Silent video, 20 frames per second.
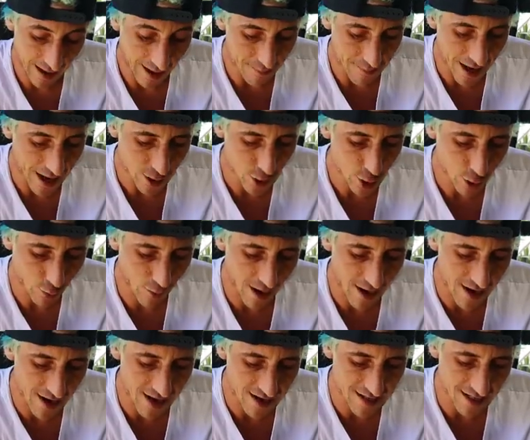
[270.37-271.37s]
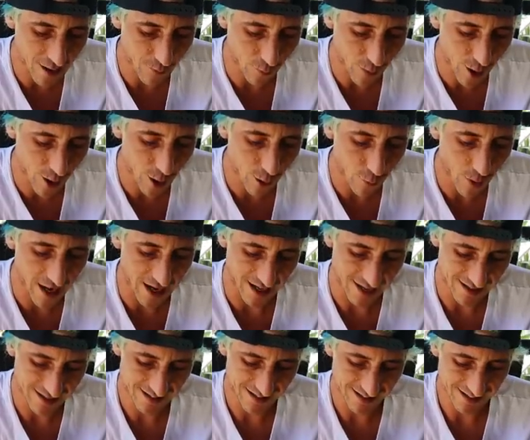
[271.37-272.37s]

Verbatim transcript: I'm not sure what it is, and we're going to wait.